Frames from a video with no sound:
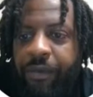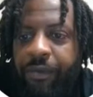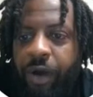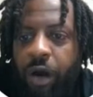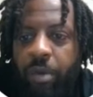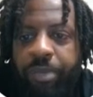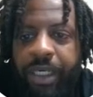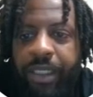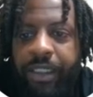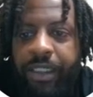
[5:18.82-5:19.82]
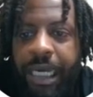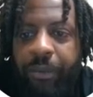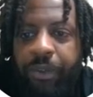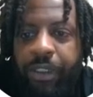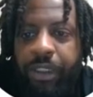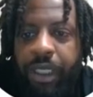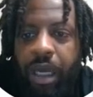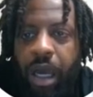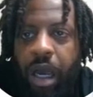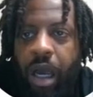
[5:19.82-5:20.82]
have car putty, and now we're looking
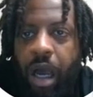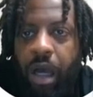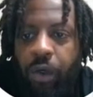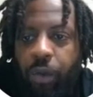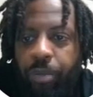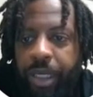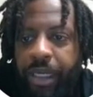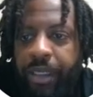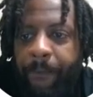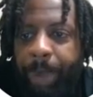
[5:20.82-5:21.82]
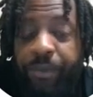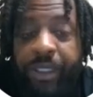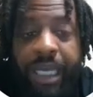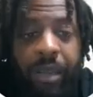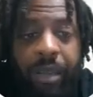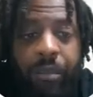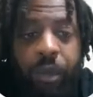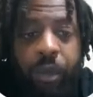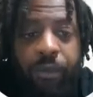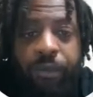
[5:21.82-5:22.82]
at auto pay. And now that I'm
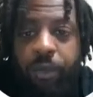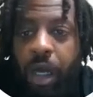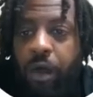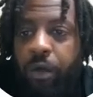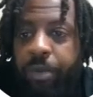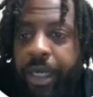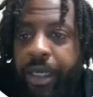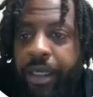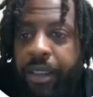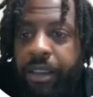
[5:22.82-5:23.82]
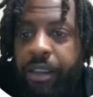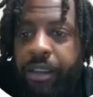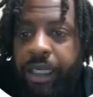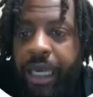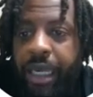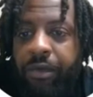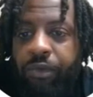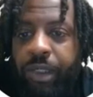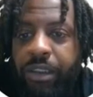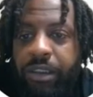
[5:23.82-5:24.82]
going through auto pay, they have
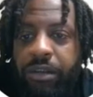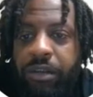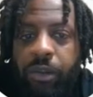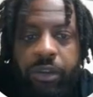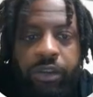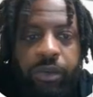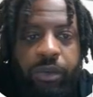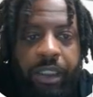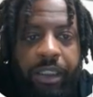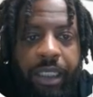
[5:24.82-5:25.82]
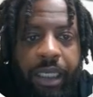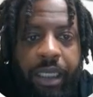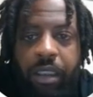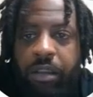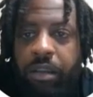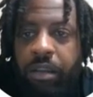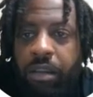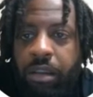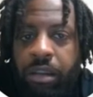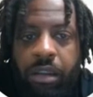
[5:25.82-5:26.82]
rates as low as 299.
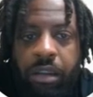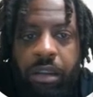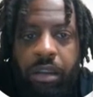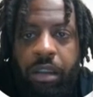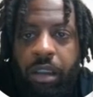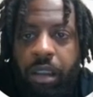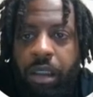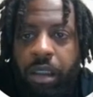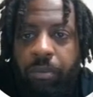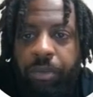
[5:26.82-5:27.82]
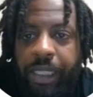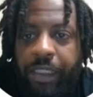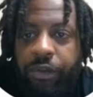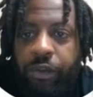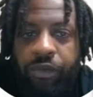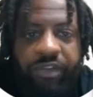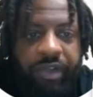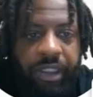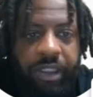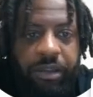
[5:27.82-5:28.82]
Um, but that's on the
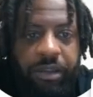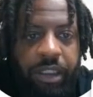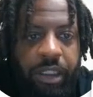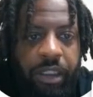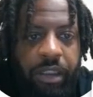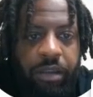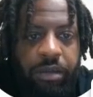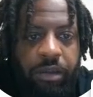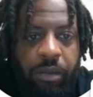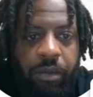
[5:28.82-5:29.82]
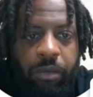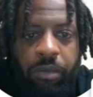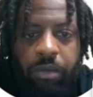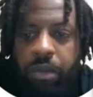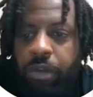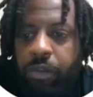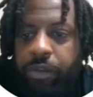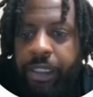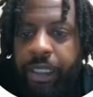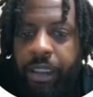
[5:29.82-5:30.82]
refinancing side. So new
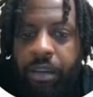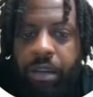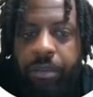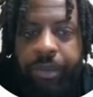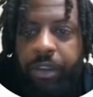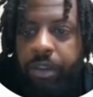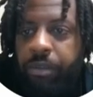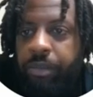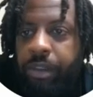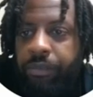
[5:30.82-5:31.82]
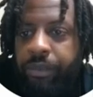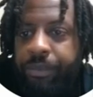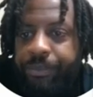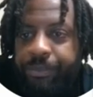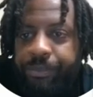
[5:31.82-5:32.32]
side could be a little different.